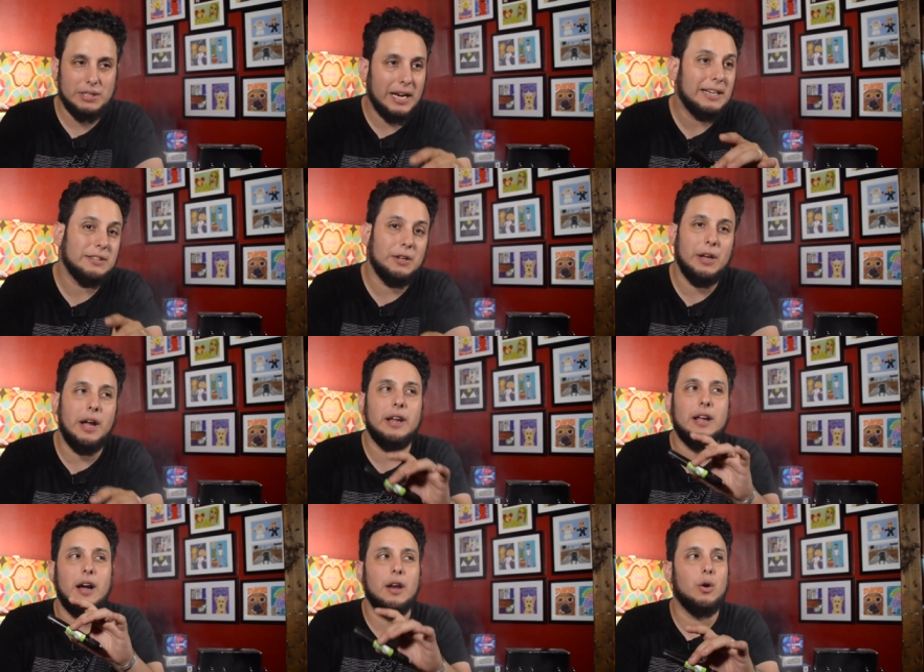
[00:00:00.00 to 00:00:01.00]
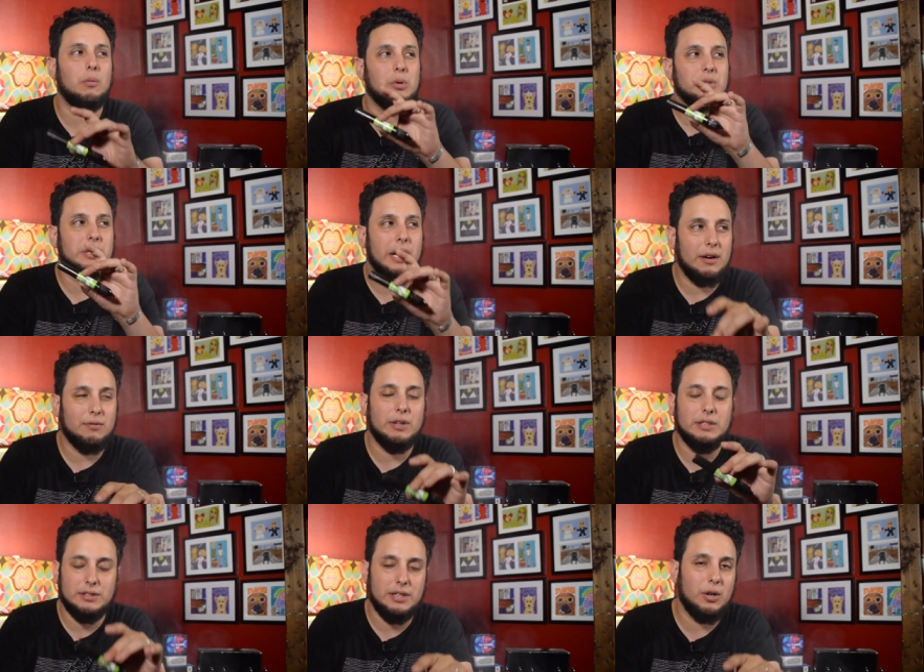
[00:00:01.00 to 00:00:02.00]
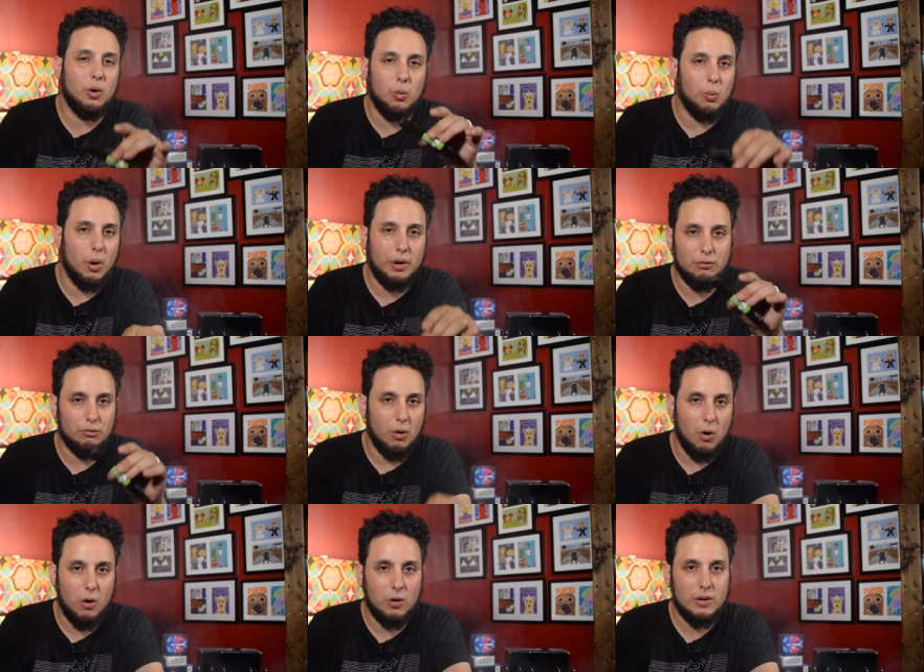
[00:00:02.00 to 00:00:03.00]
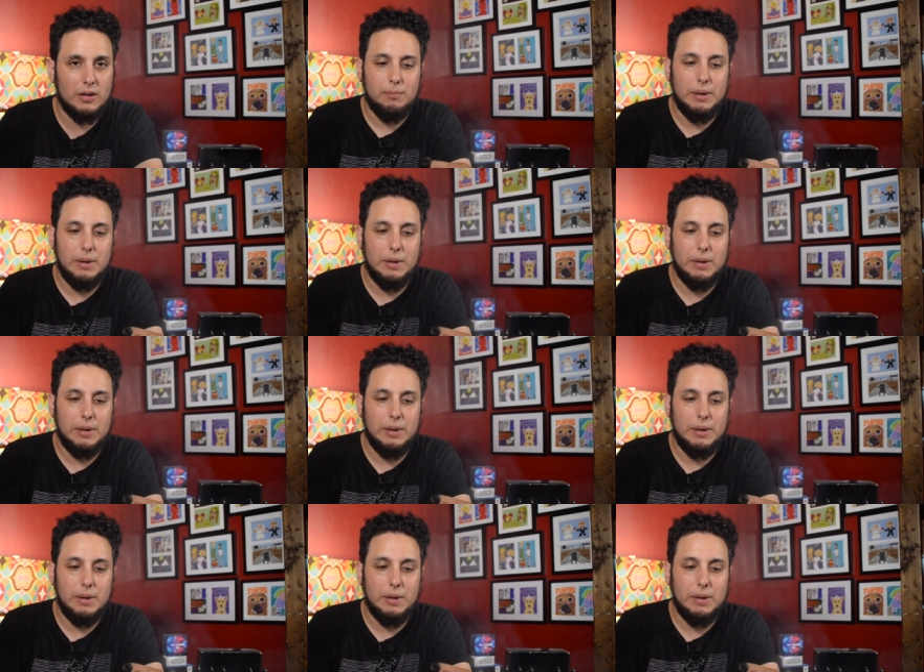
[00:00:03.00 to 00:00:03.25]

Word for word: I gotta tell you, I got almost every single one wrong